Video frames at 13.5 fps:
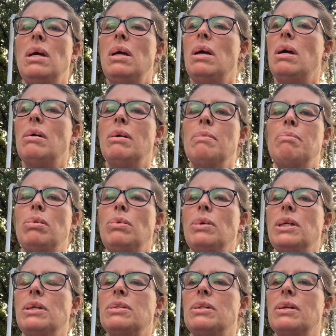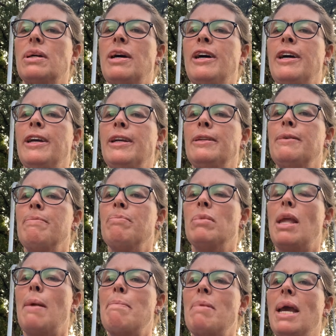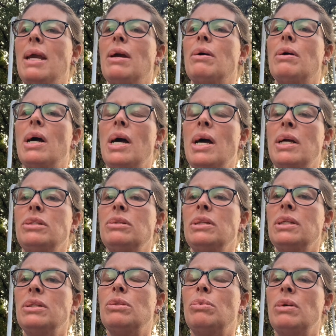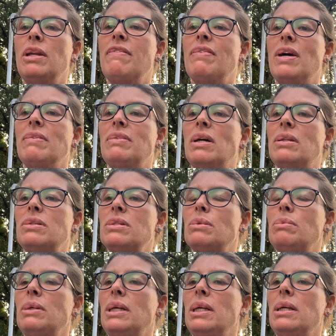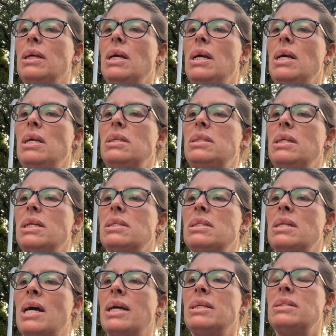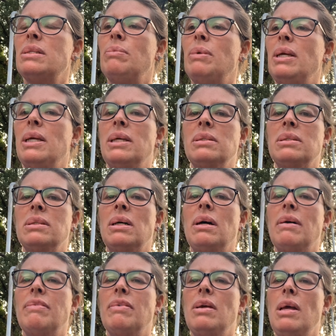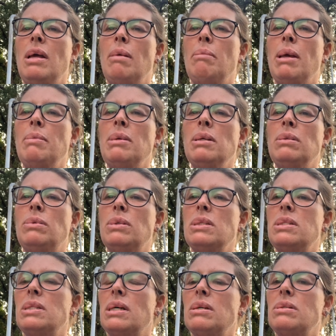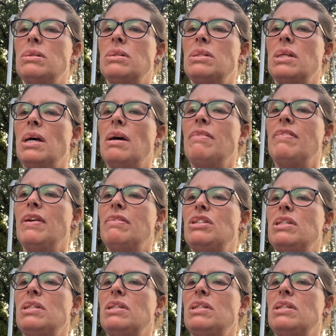Her employers are kind. They pay her $125 a week. She gets nights and weekends off. Maybe Lourdes tells herself if she